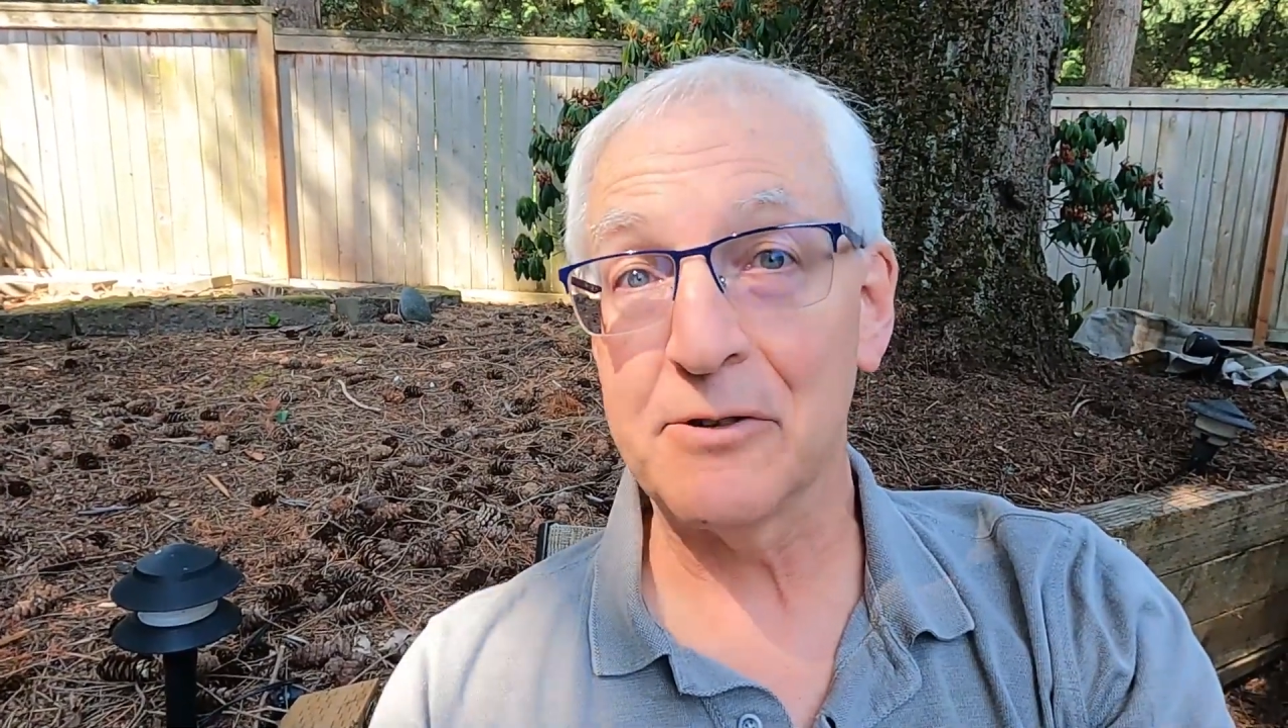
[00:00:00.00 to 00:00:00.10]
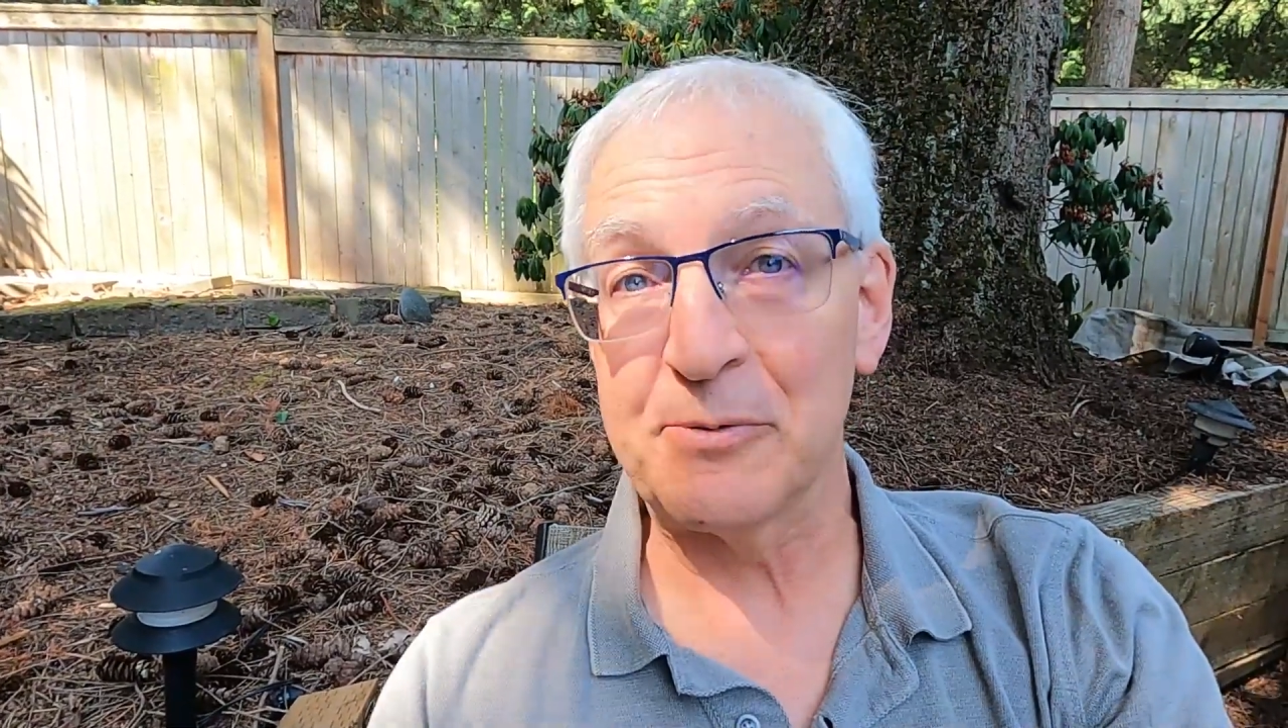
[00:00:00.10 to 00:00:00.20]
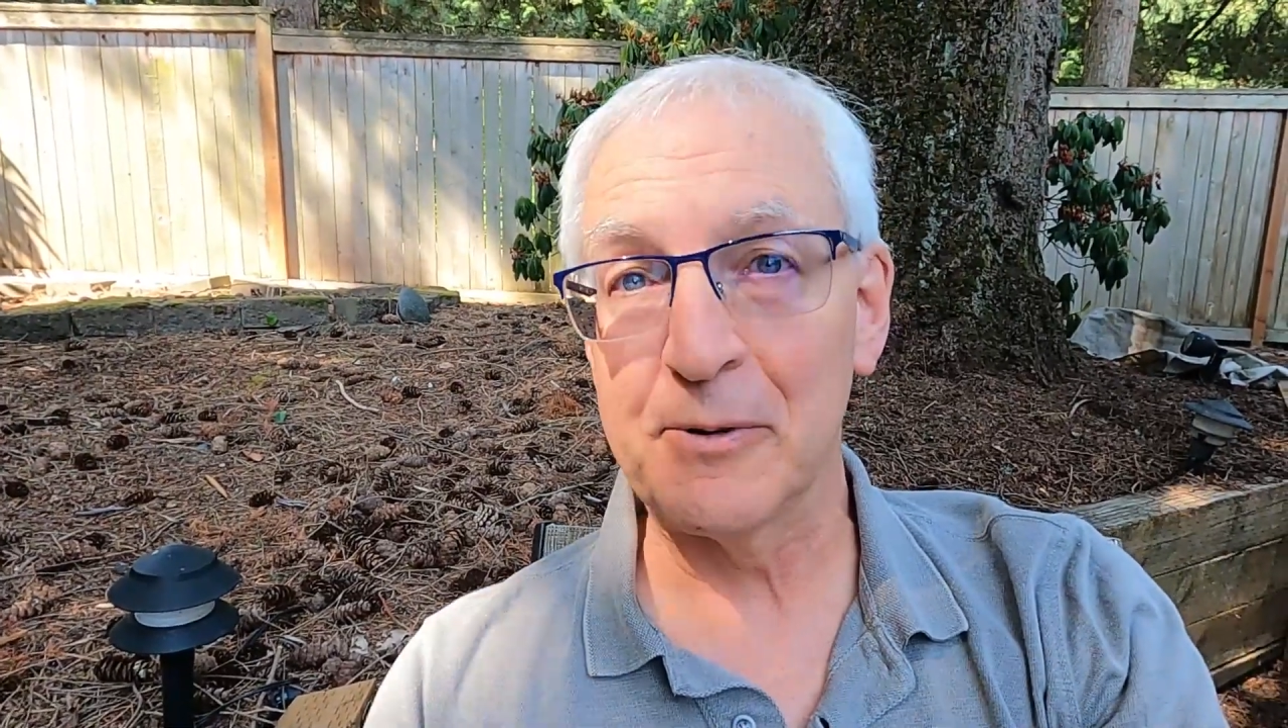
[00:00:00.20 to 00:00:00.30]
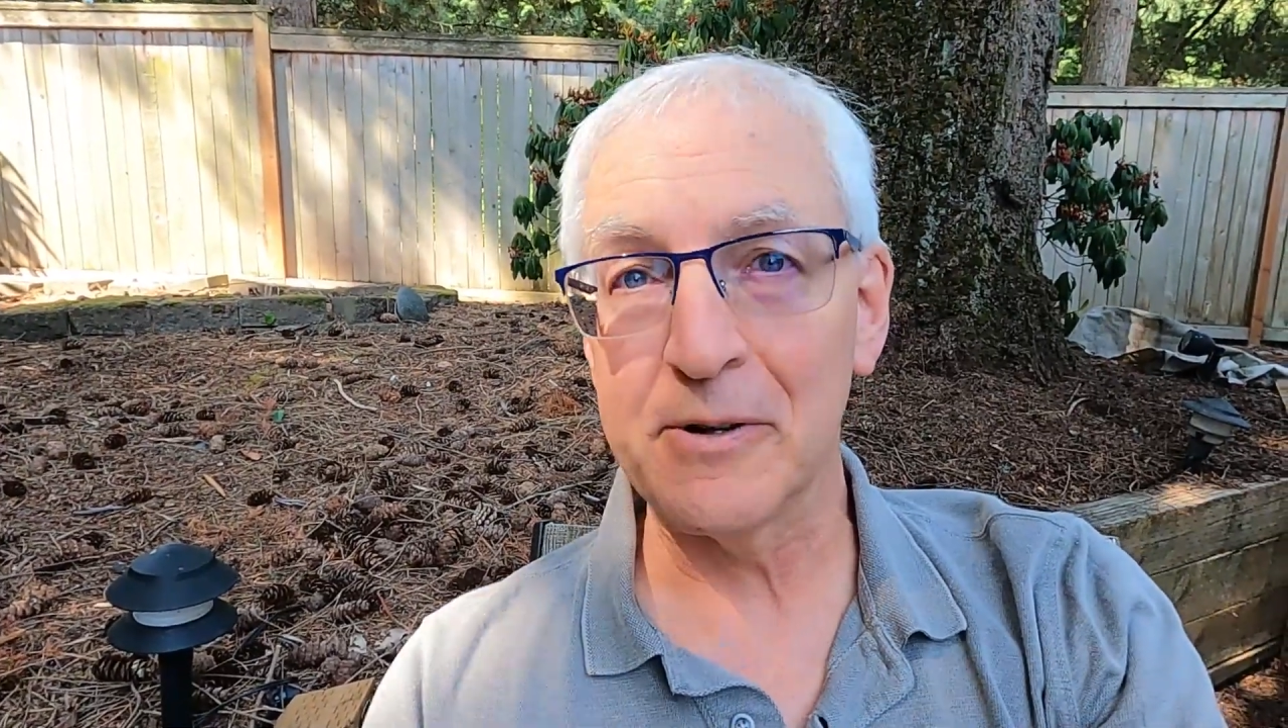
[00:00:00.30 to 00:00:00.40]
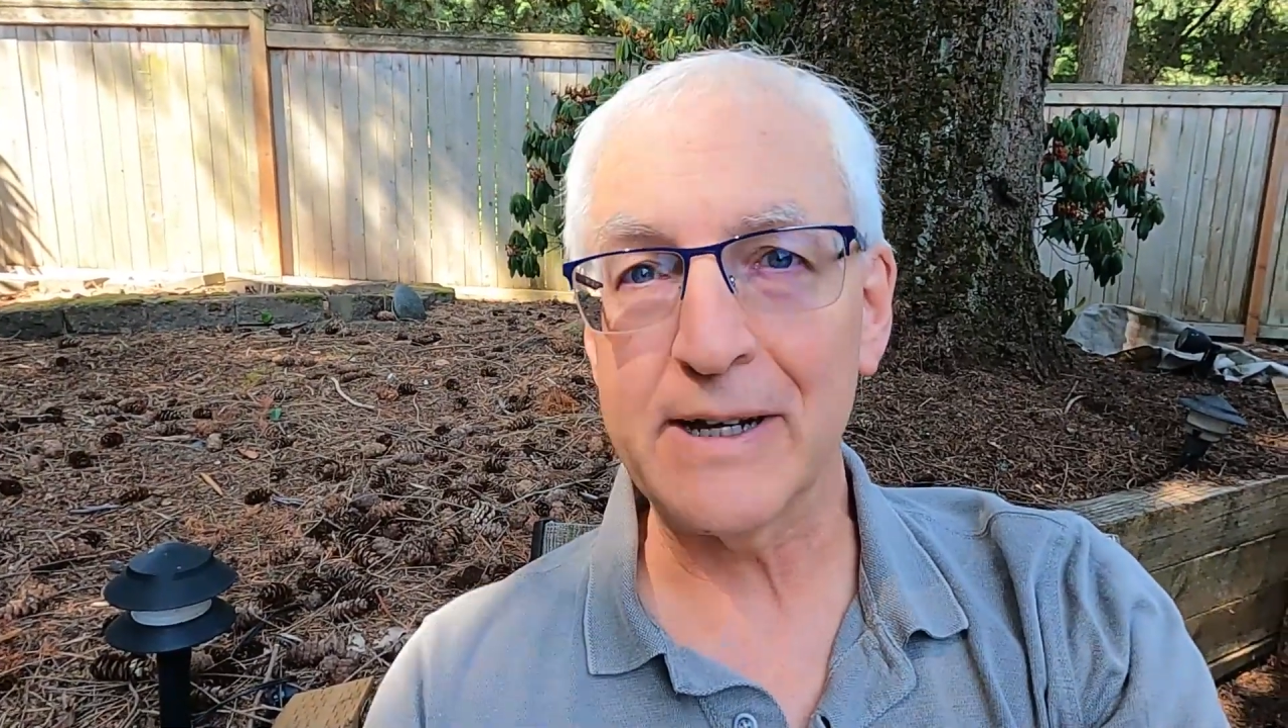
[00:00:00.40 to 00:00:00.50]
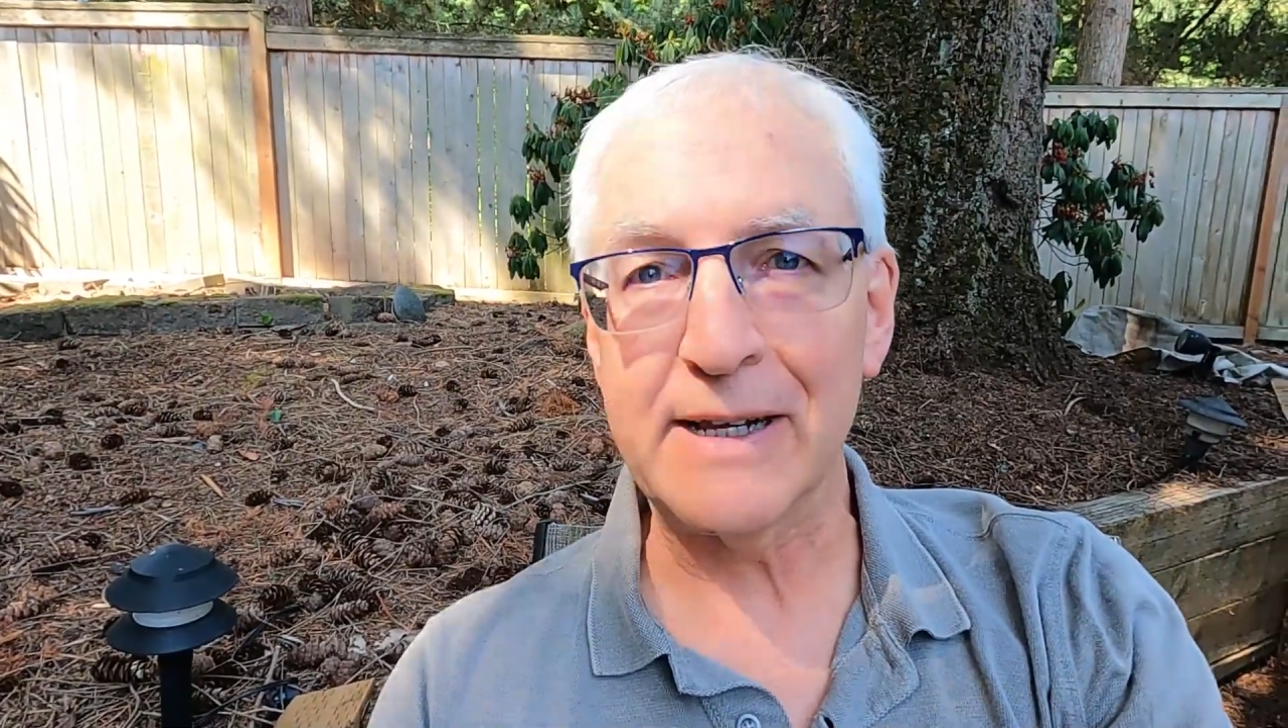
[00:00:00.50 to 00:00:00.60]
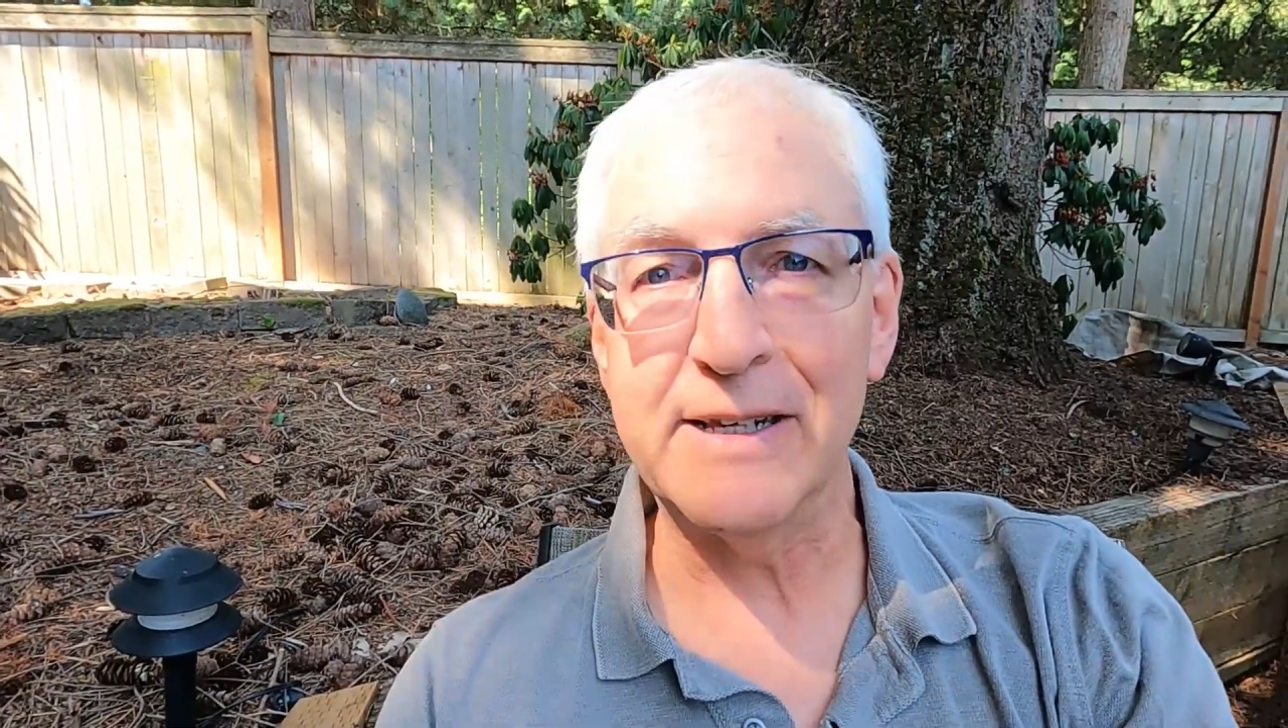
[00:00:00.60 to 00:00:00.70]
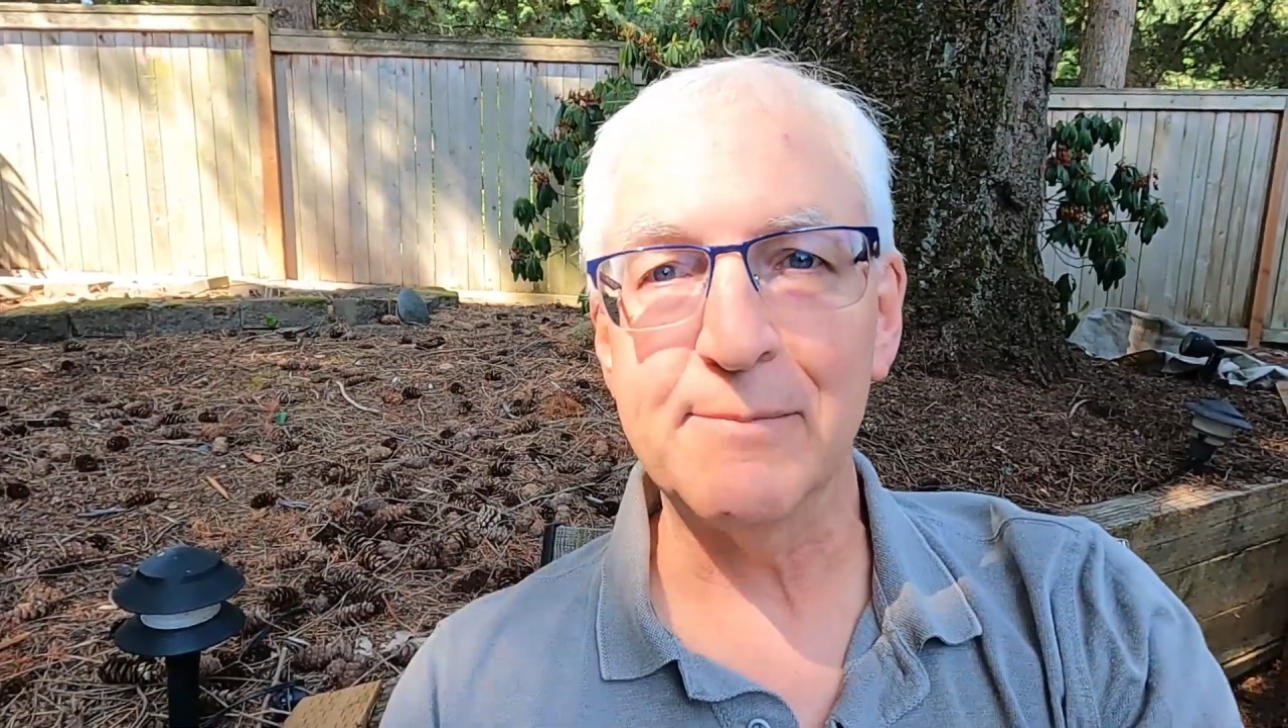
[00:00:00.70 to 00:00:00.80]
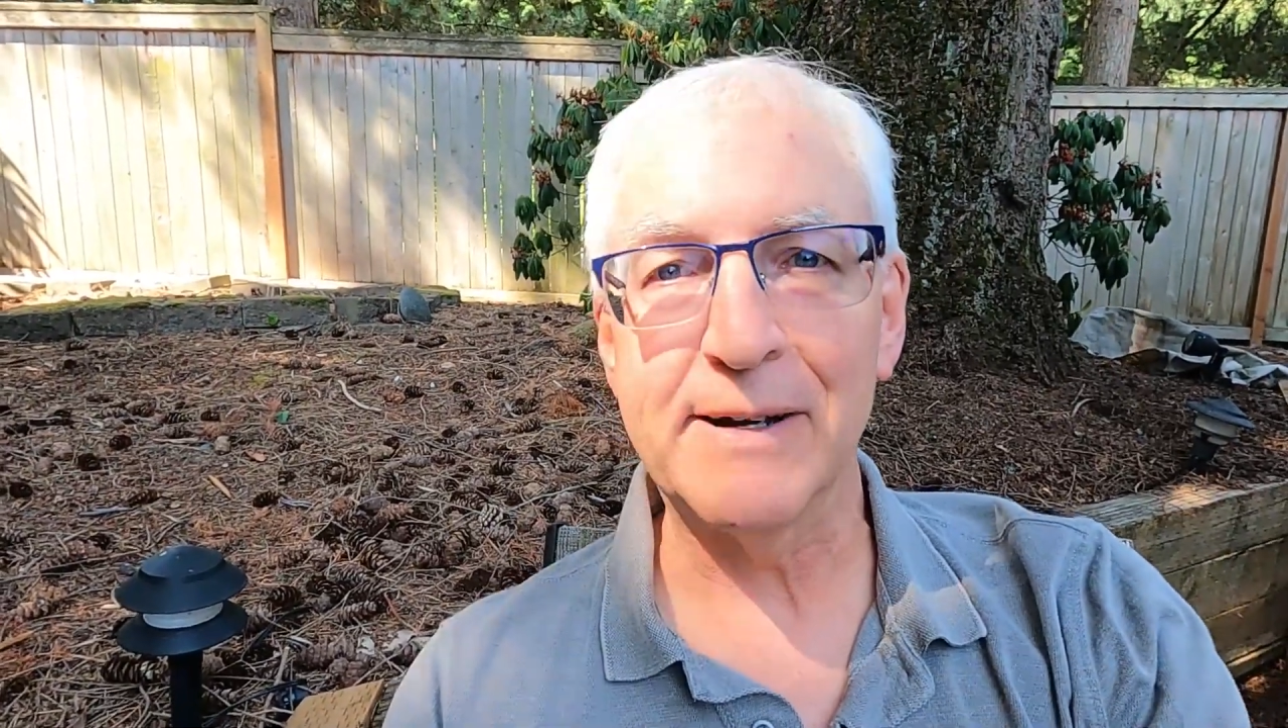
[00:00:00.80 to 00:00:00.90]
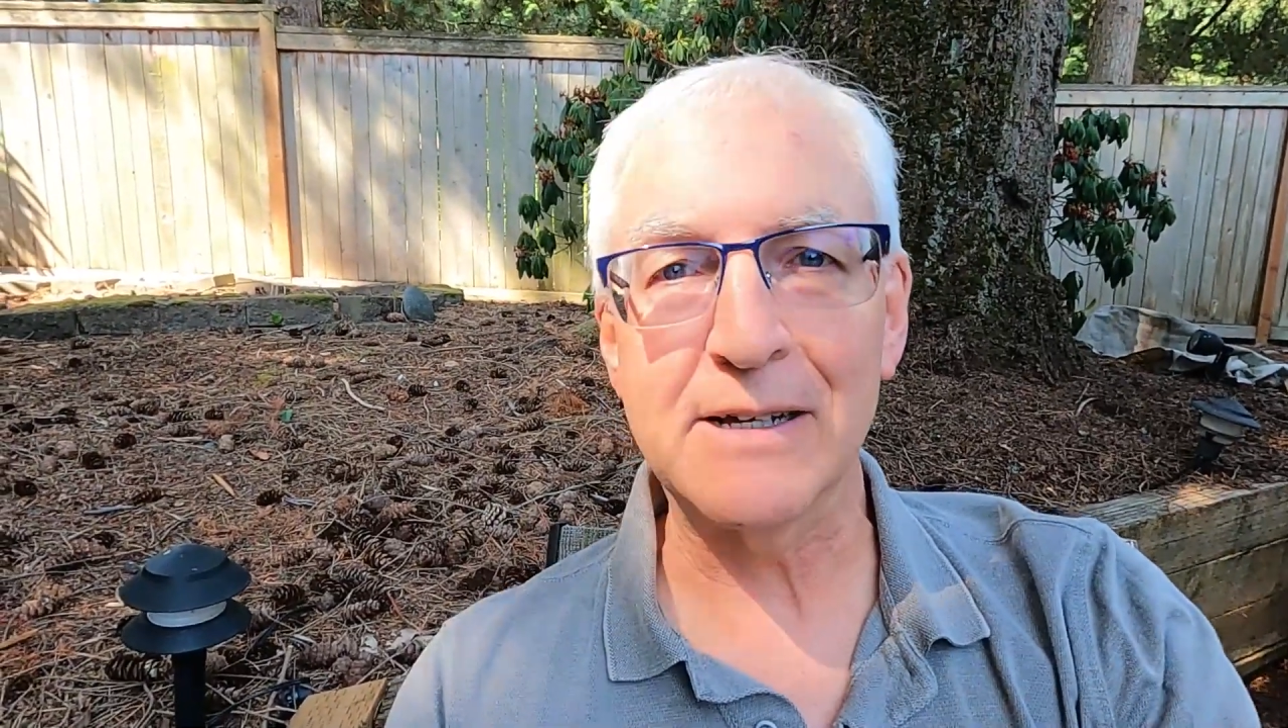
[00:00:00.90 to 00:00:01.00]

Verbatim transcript: this morning and did my